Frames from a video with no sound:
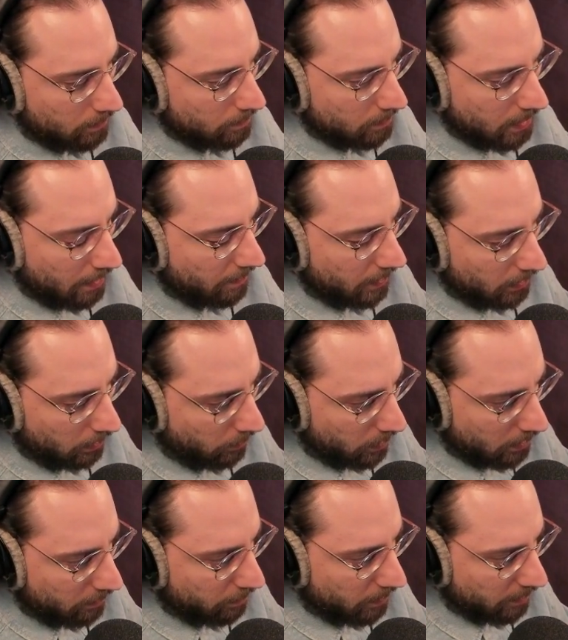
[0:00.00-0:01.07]
definitely
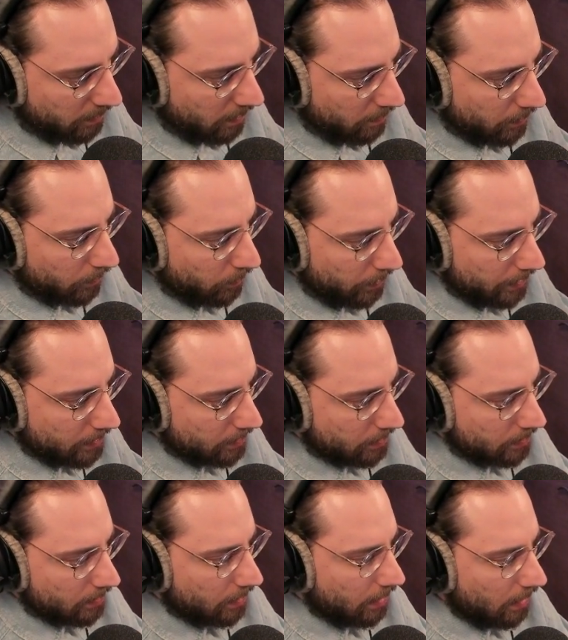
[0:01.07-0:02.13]
one of my favorite
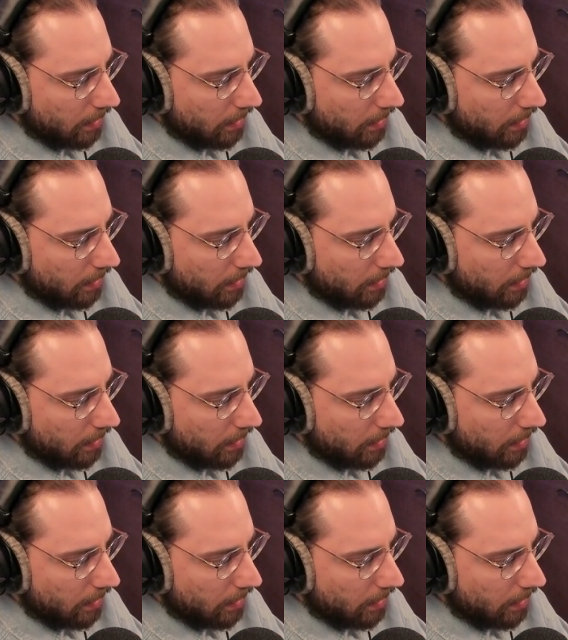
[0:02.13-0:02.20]
weeks.